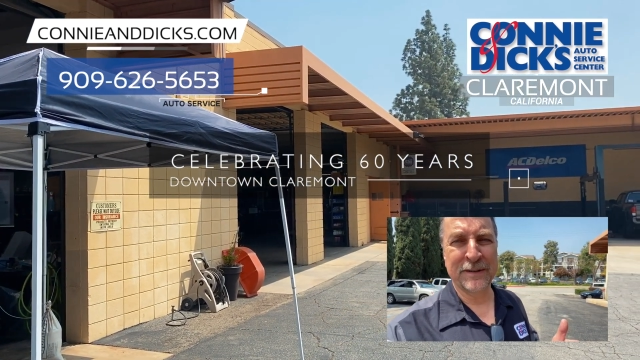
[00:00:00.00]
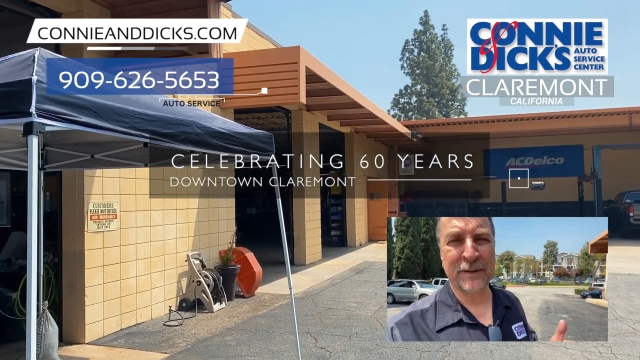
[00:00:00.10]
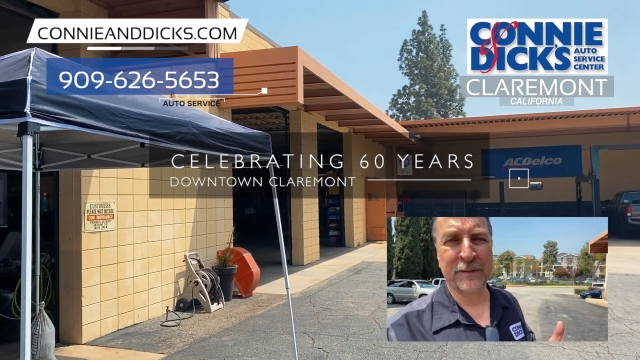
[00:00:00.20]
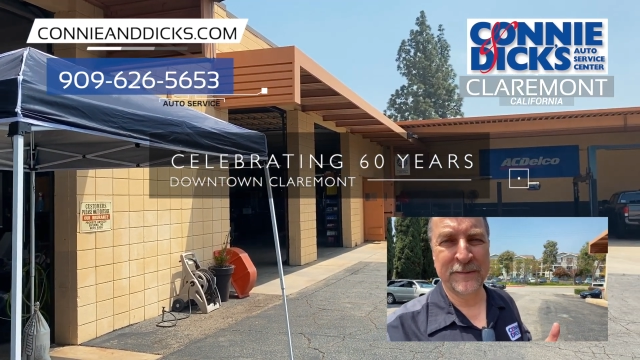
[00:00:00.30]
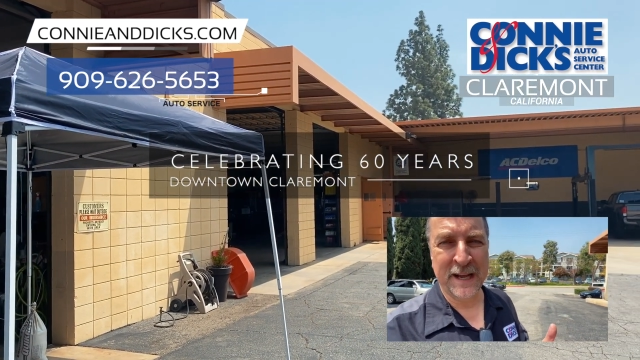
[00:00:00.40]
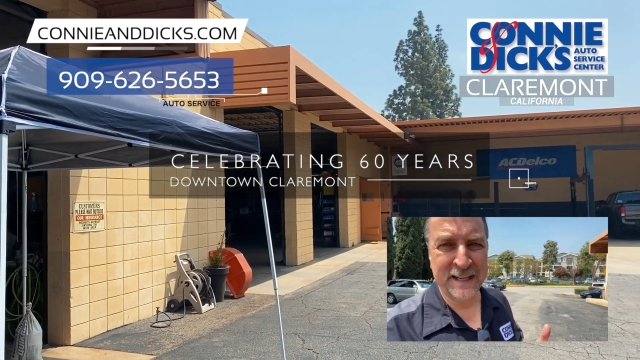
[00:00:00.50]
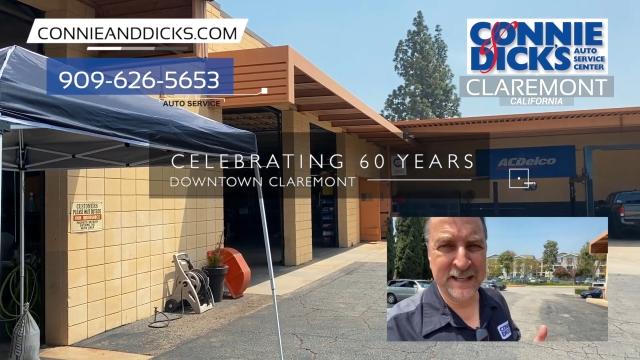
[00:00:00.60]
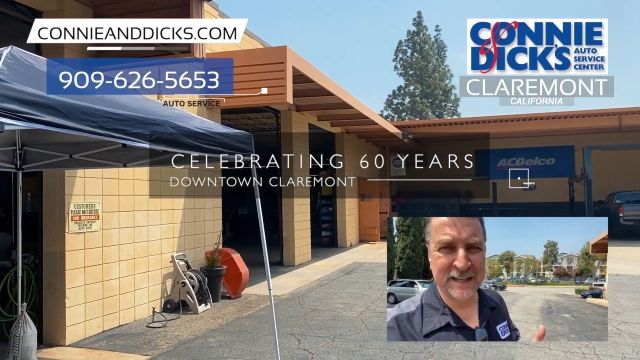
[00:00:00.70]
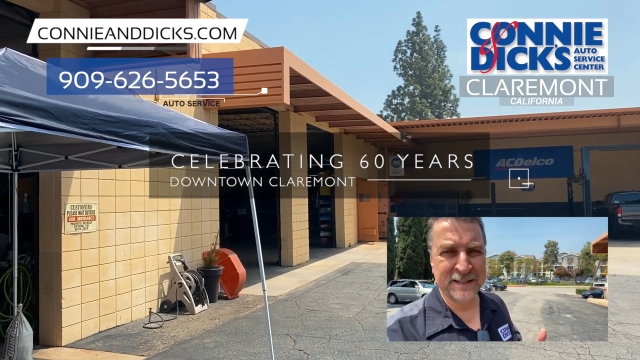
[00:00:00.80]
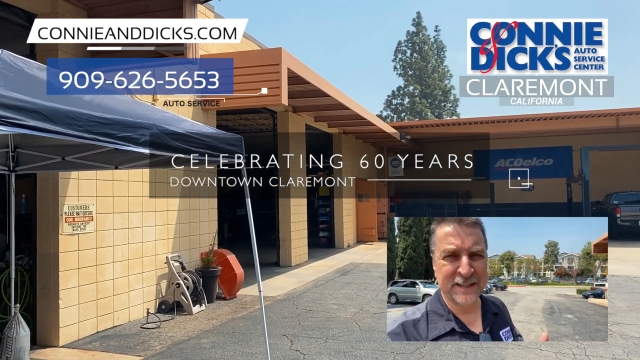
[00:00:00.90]
So
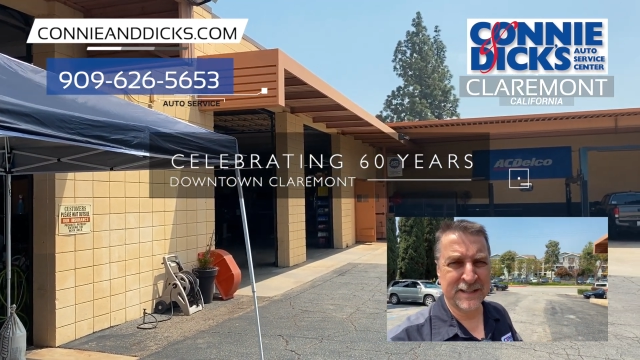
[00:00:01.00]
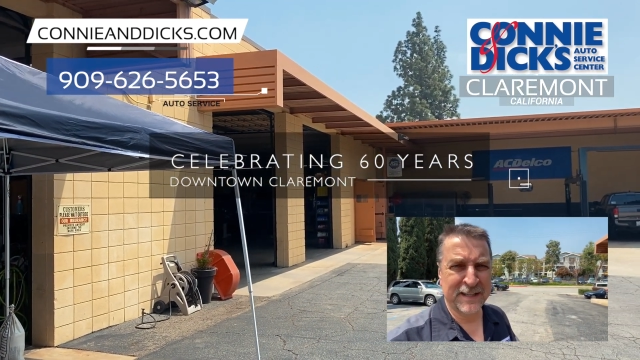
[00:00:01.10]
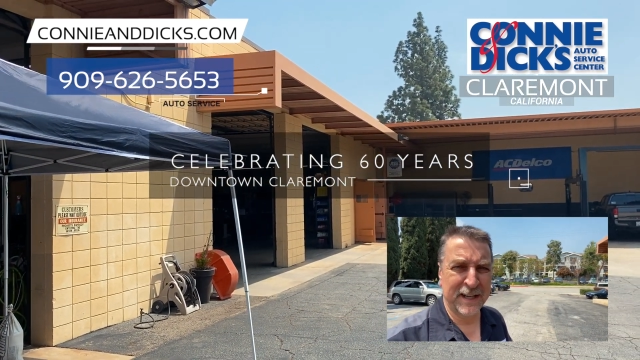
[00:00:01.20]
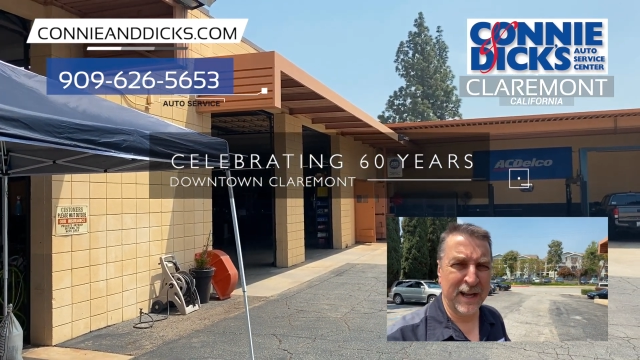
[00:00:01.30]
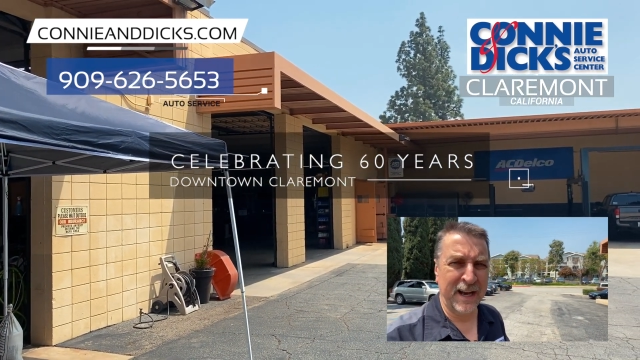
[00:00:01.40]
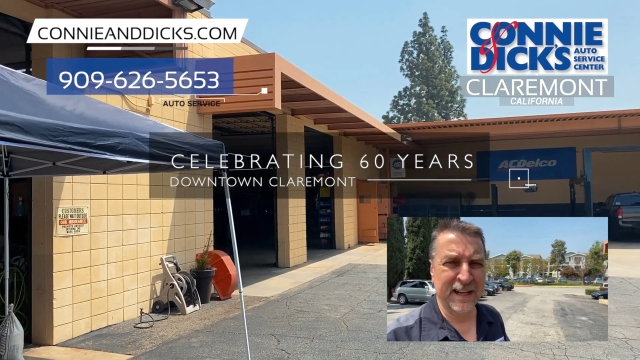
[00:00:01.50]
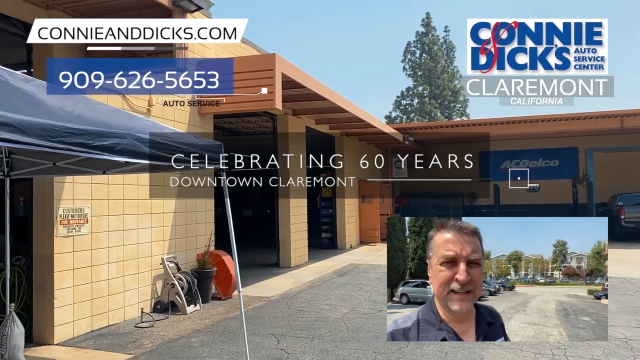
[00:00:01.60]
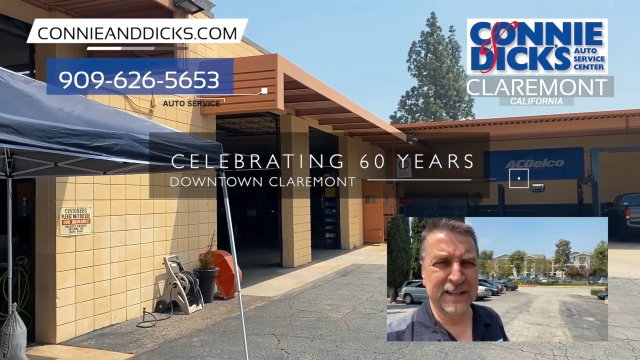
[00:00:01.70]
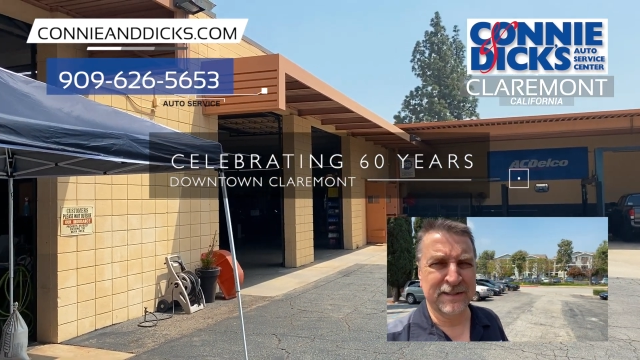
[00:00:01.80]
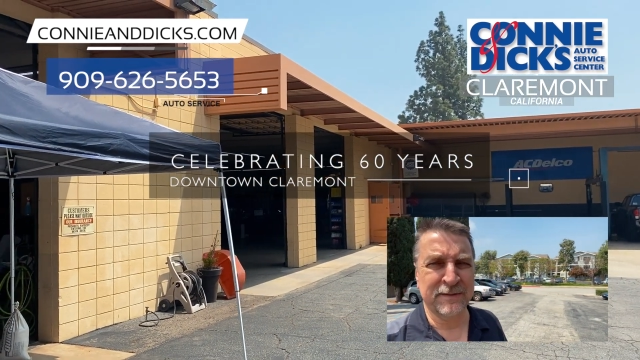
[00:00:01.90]
1960, Connie
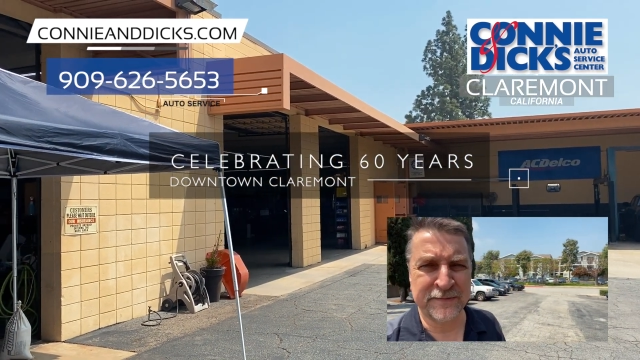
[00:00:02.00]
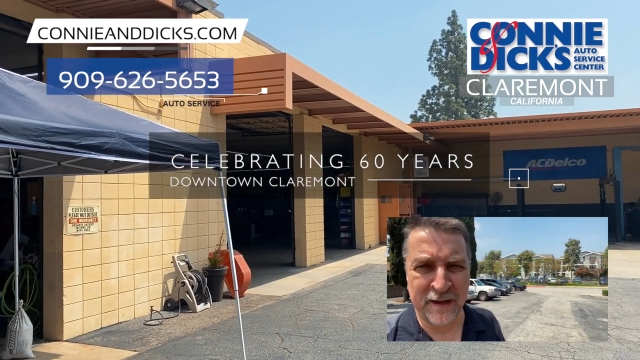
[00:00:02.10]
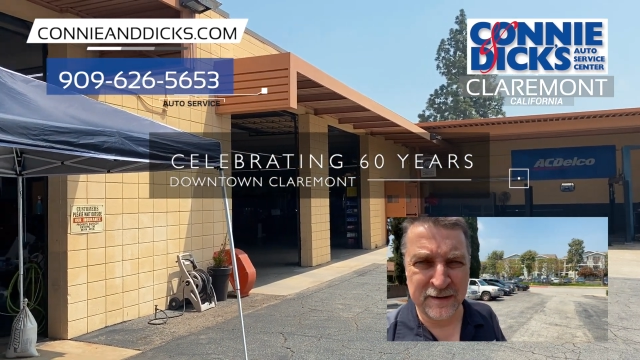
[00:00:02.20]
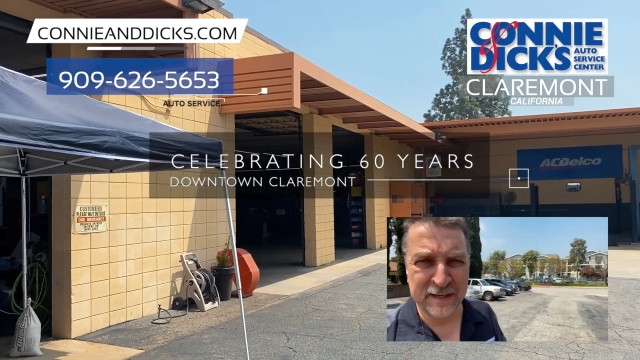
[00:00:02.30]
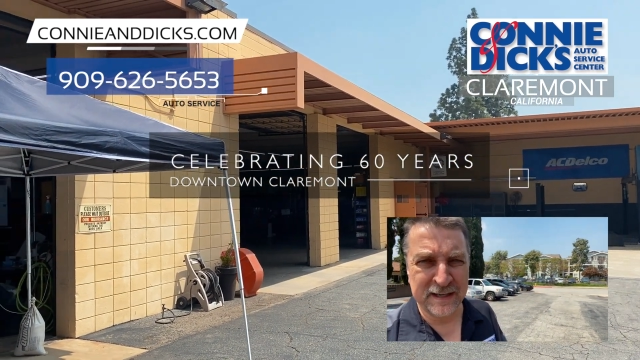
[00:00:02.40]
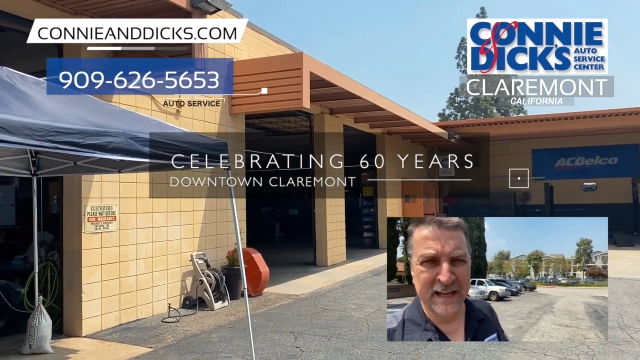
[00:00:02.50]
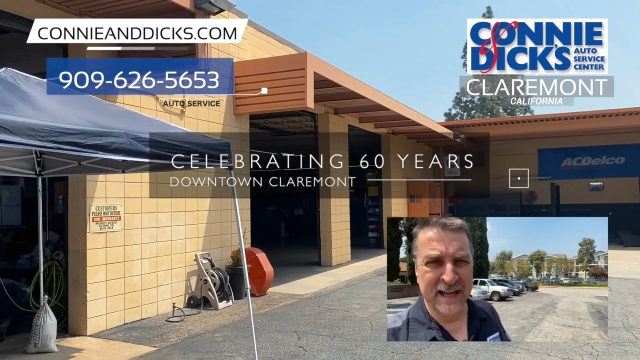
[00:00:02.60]
and Dick's was founded